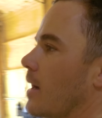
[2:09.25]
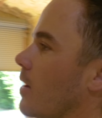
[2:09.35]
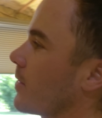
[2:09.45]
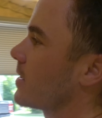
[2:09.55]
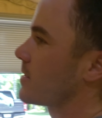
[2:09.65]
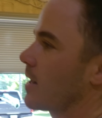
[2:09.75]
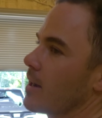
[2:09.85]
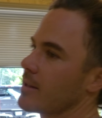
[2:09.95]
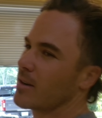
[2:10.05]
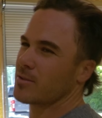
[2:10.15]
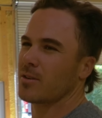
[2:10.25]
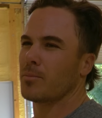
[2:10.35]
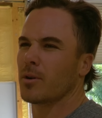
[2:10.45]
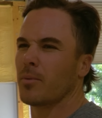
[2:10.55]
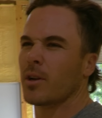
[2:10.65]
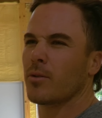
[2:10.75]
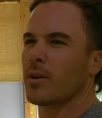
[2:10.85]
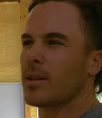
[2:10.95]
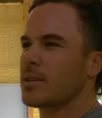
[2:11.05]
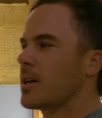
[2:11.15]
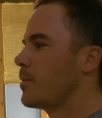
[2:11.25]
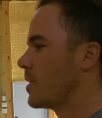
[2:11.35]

on this side, and I was gonna put a putting green on that side,